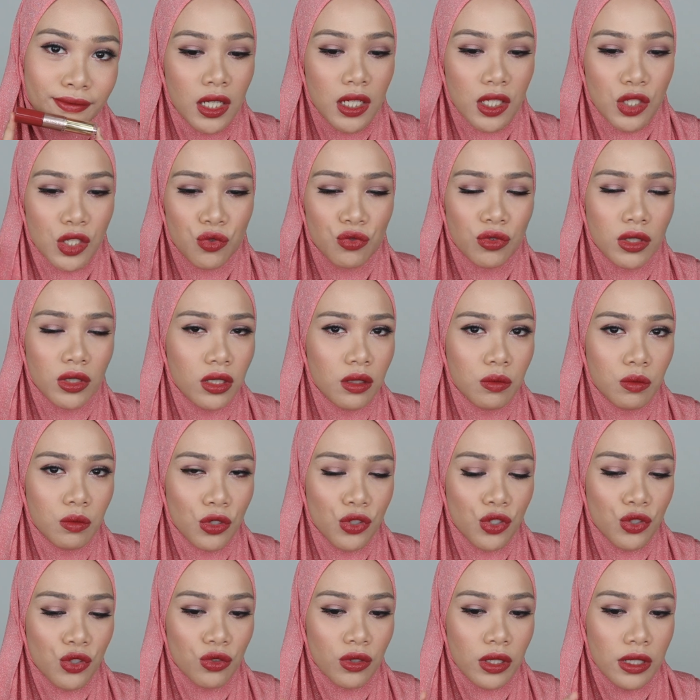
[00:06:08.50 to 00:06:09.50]
It's really
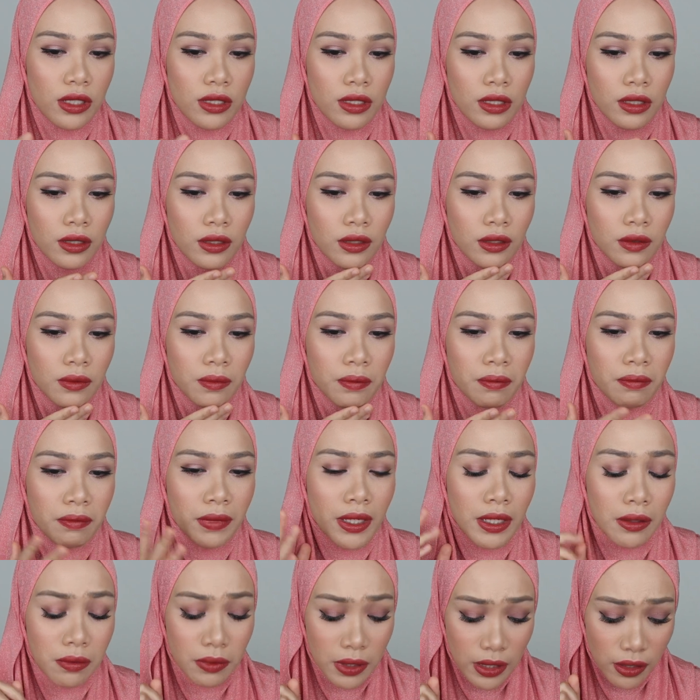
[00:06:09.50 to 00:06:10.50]
moisturizing.
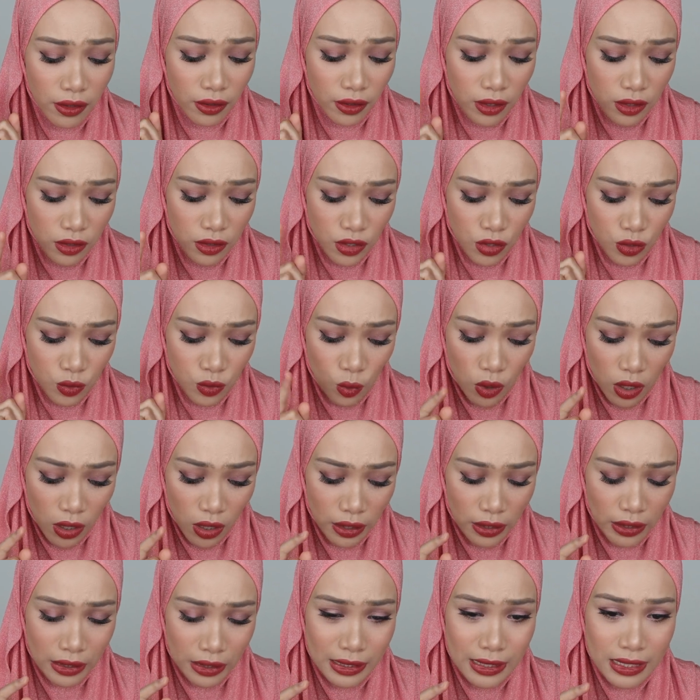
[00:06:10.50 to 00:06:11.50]
Maybe that's
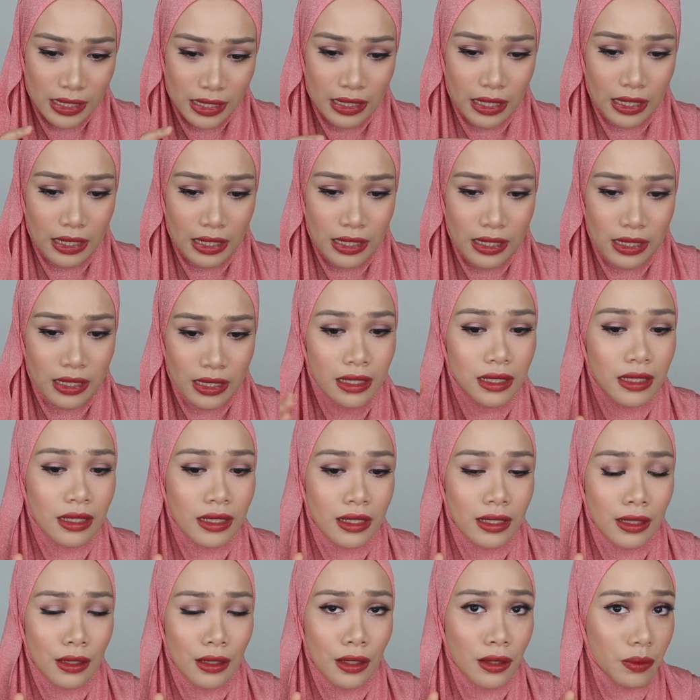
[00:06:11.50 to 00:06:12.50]
why it says
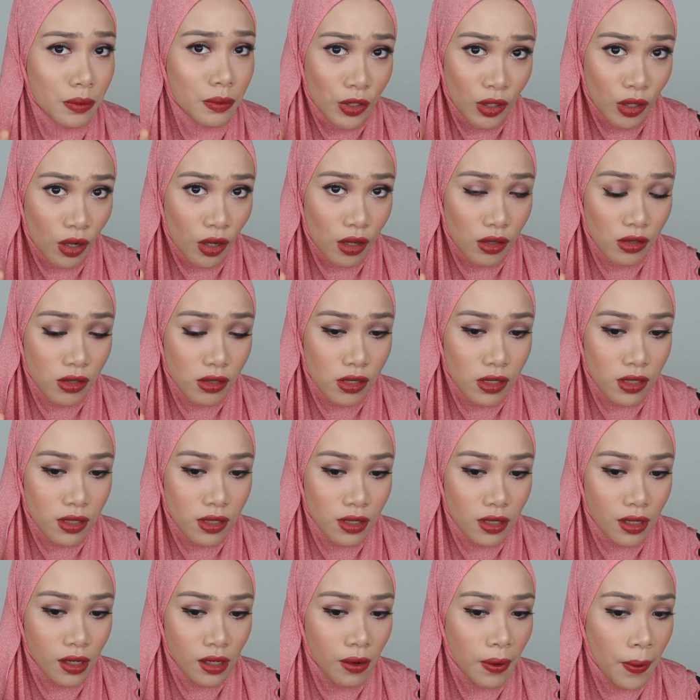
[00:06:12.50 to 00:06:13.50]
lip
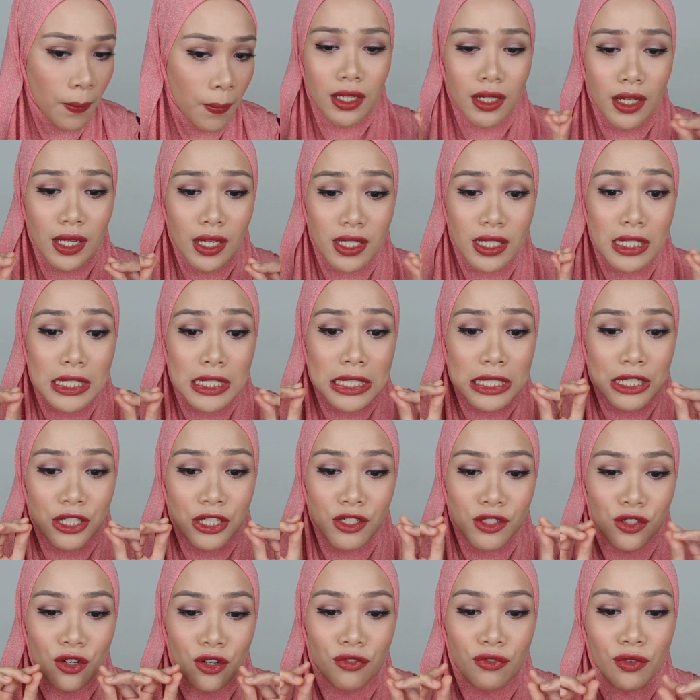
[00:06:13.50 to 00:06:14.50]
gloss. It has a
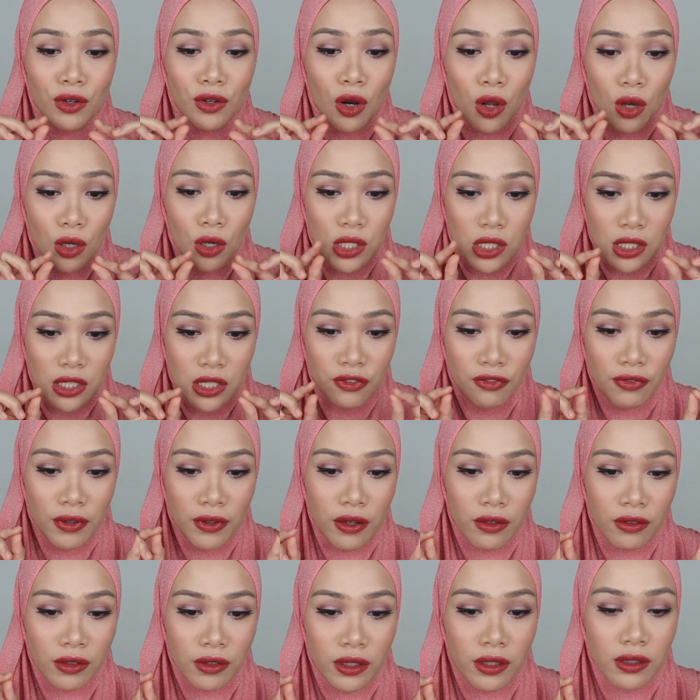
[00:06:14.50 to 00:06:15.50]
hint of glossy
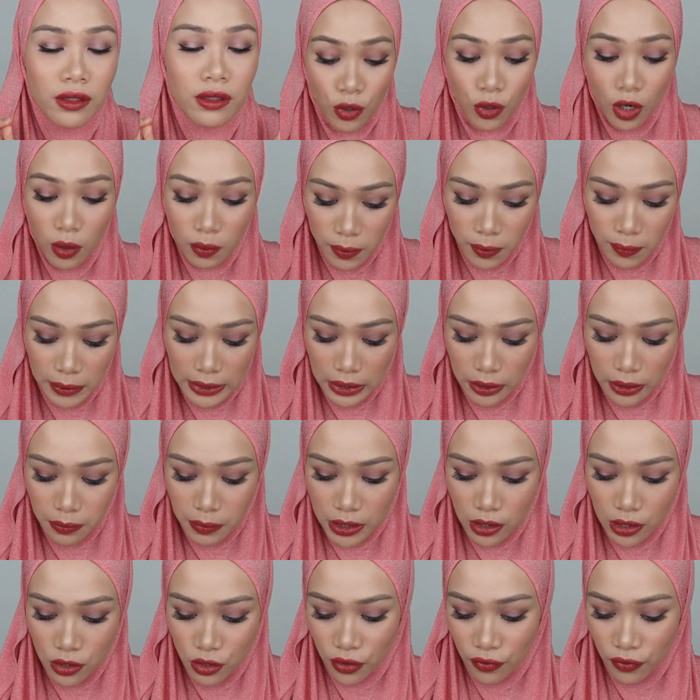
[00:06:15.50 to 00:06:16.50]
effect on it. Probably
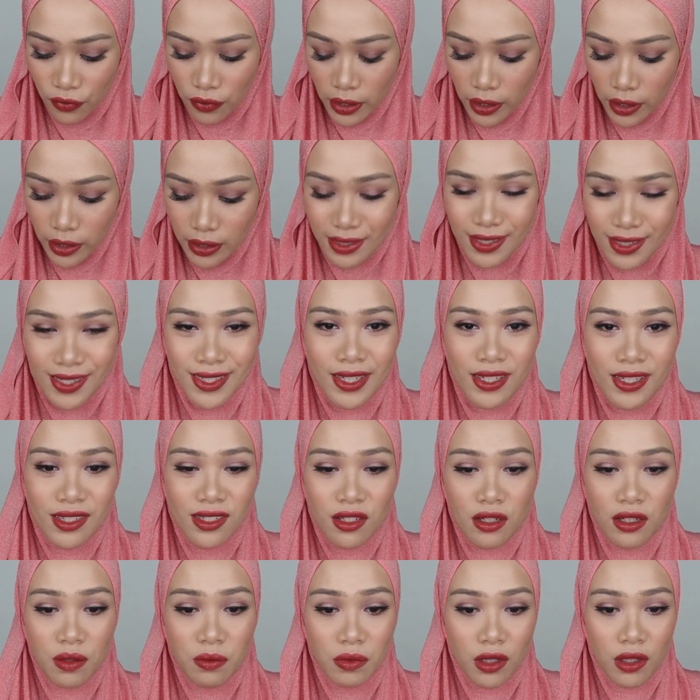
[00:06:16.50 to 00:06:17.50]
because of that it
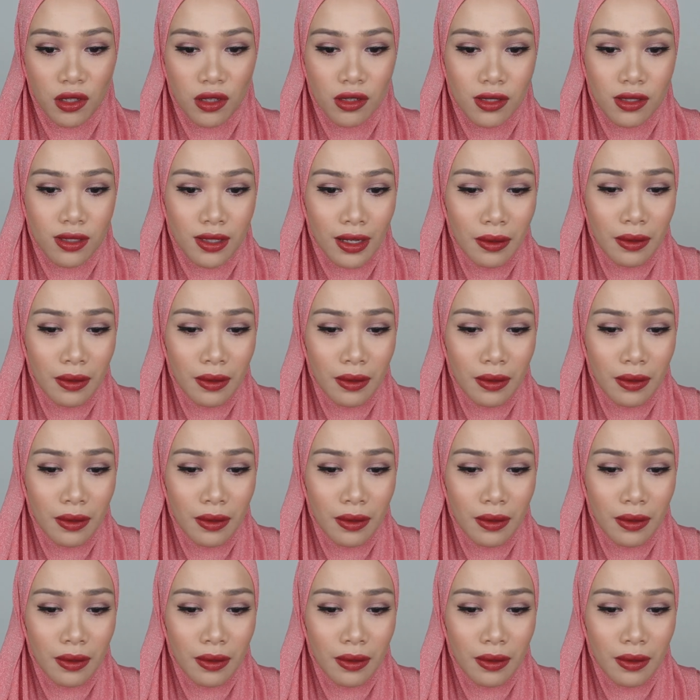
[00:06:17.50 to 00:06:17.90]
says lip gloss.